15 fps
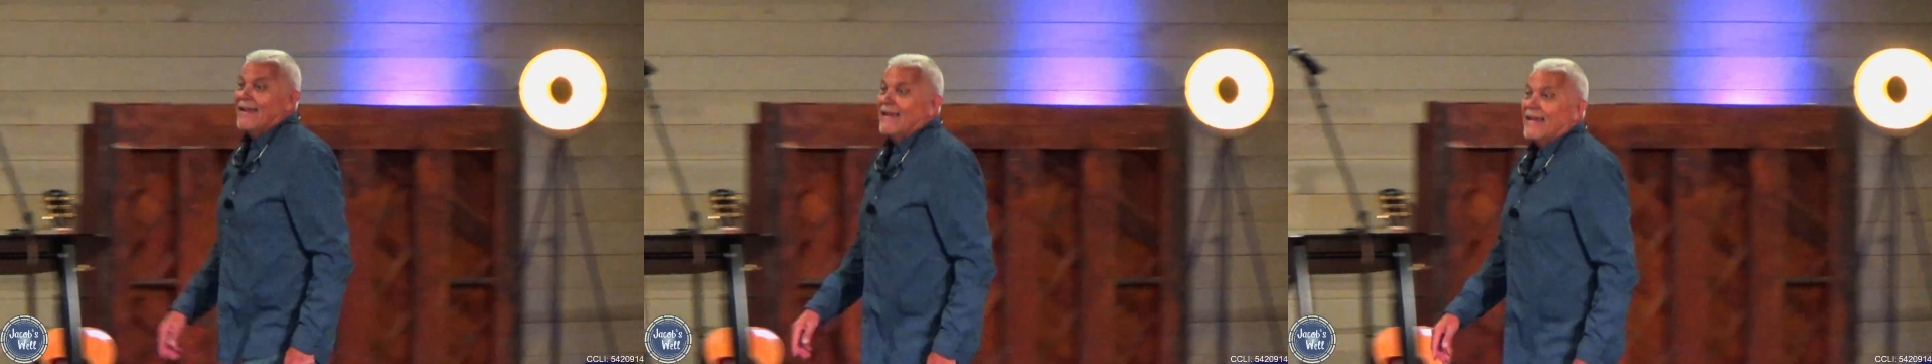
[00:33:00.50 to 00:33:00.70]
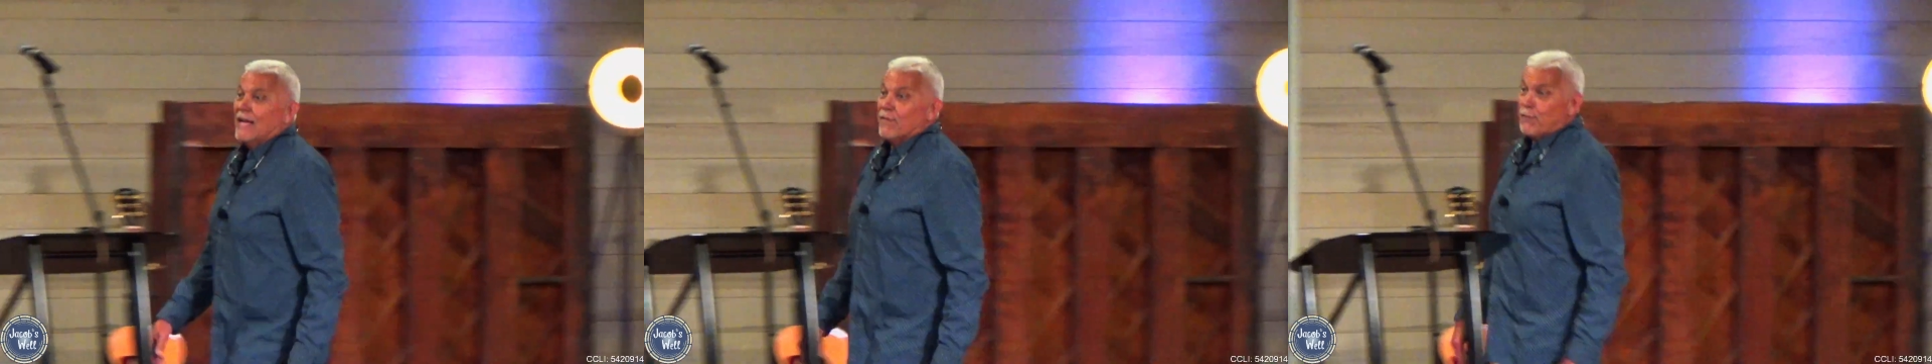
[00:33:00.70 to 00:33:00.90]

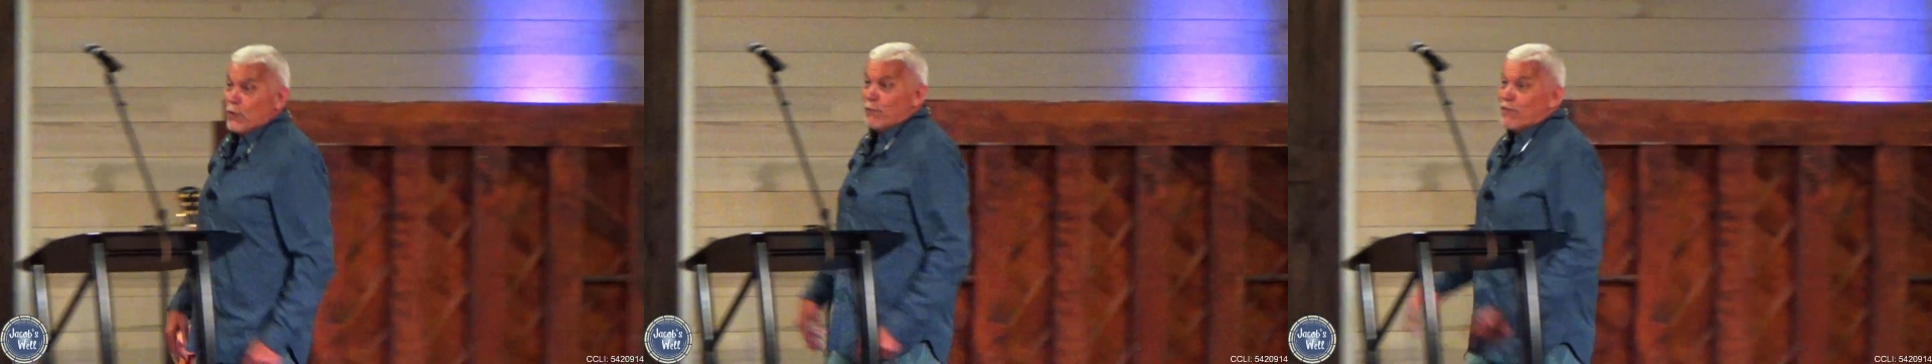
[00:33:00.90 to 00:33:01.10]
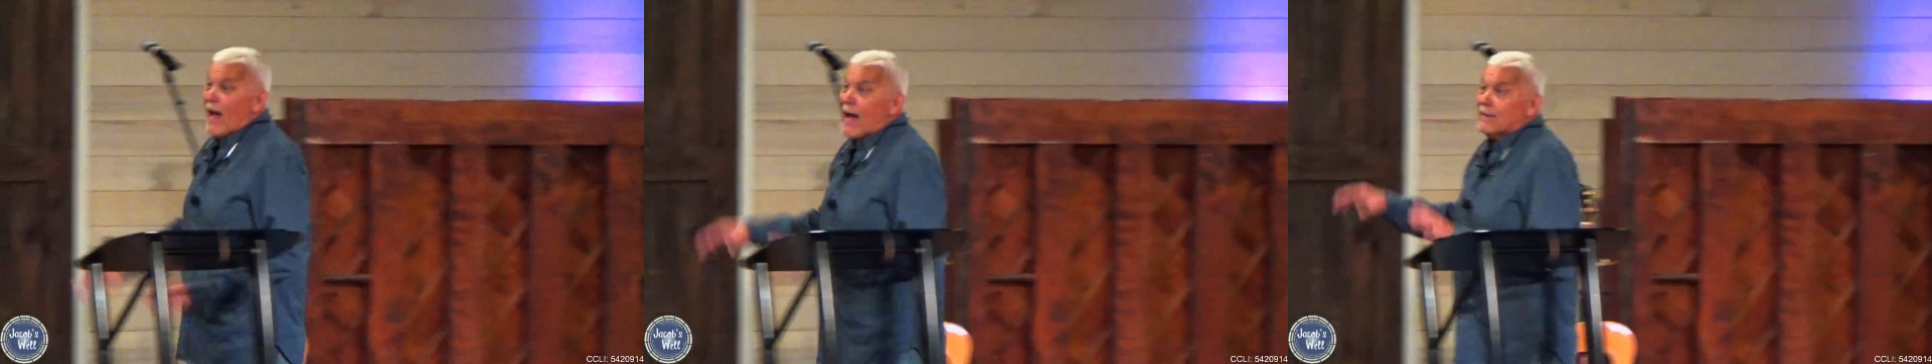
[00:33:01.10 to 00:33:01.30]
if you
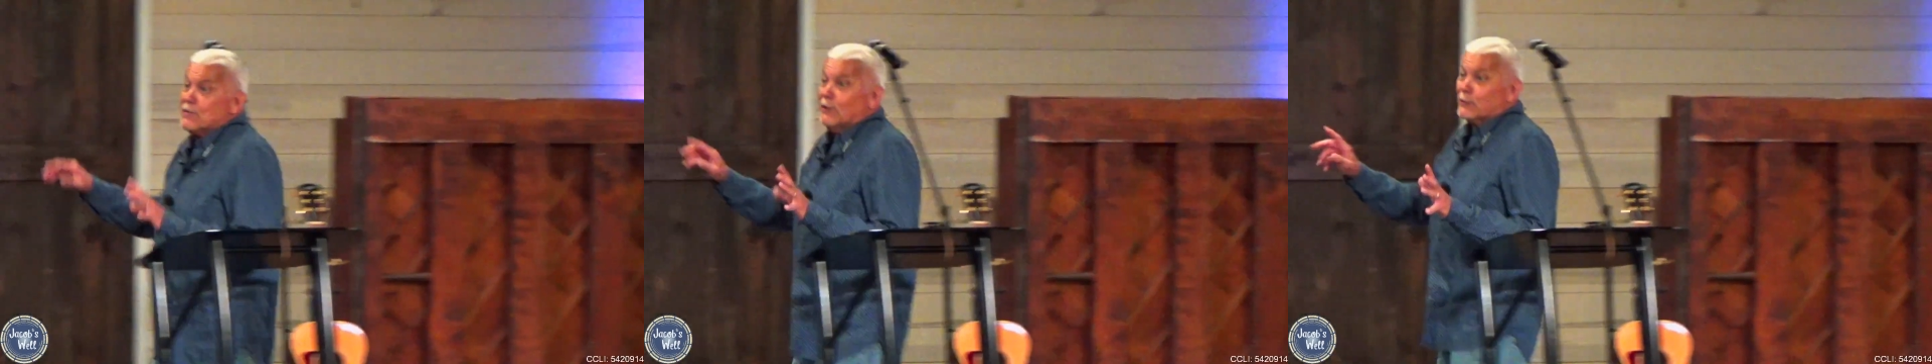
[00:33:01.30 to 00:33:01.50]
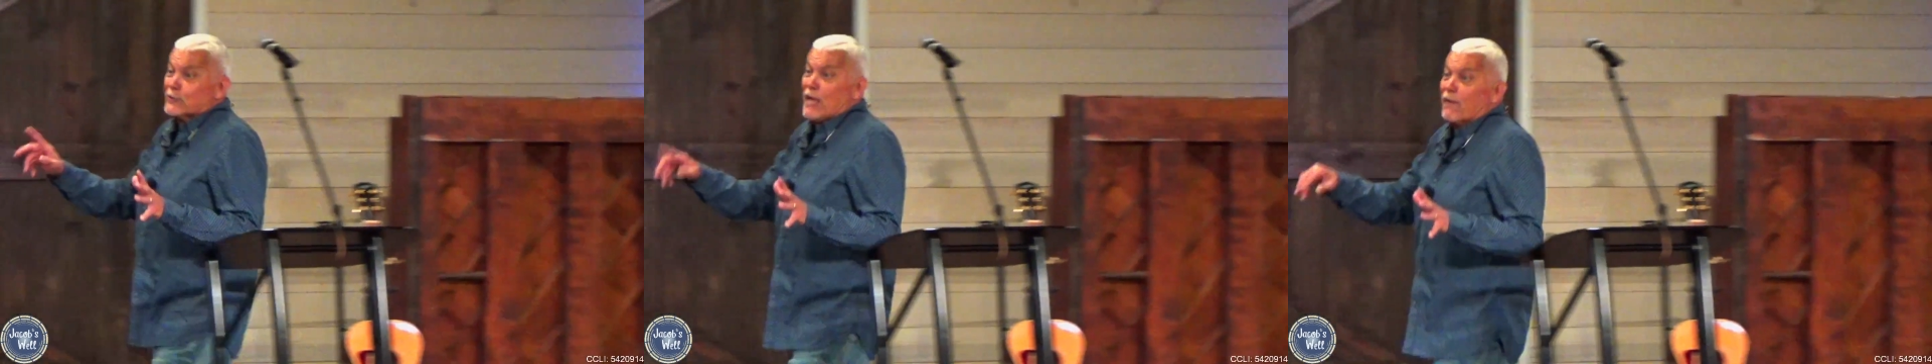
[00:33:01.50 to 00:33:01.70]
find
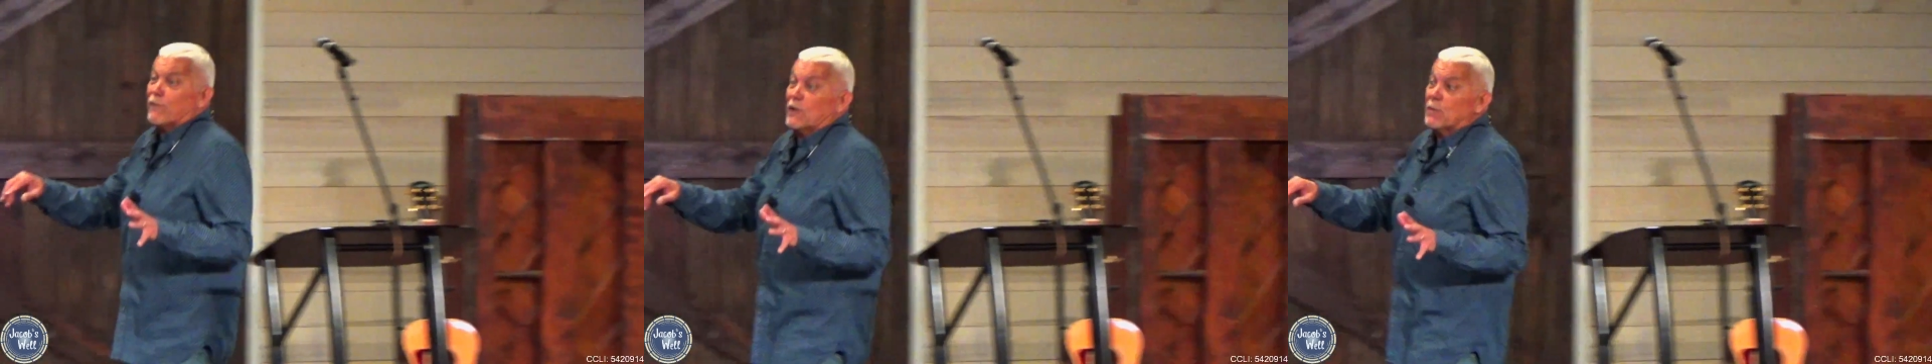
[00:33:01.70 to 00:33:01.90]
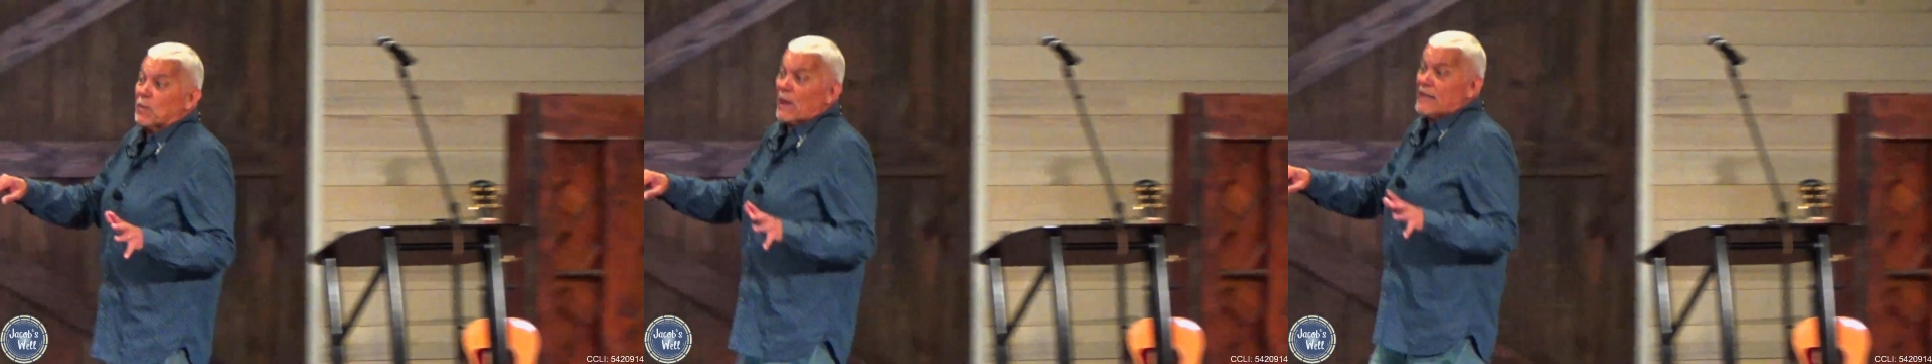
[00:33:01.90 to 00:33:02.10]
yourself in
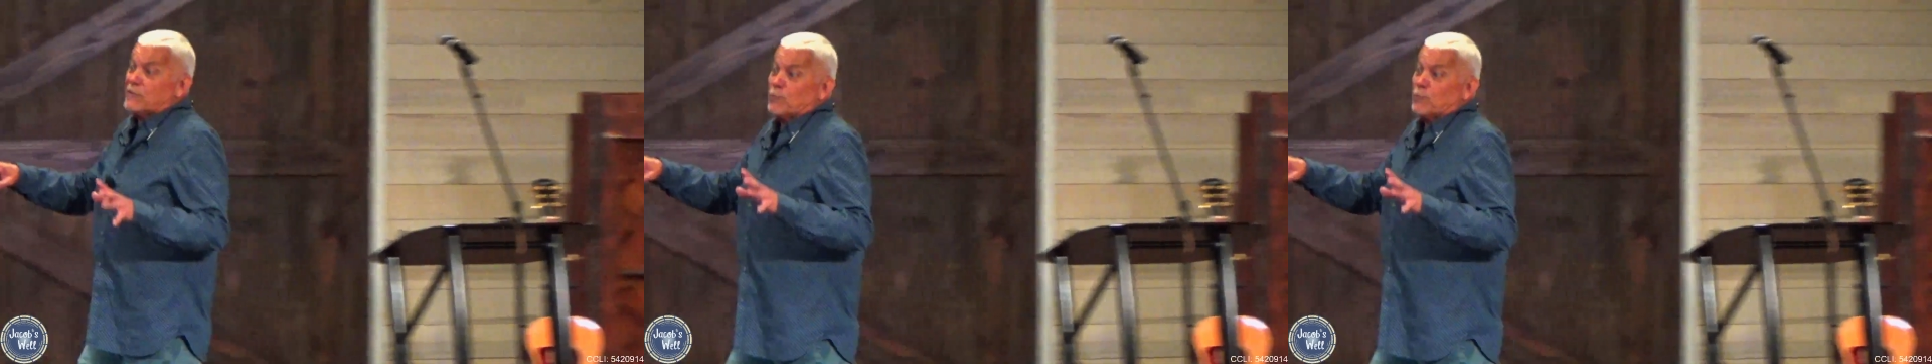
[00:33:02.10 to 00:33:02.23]
a place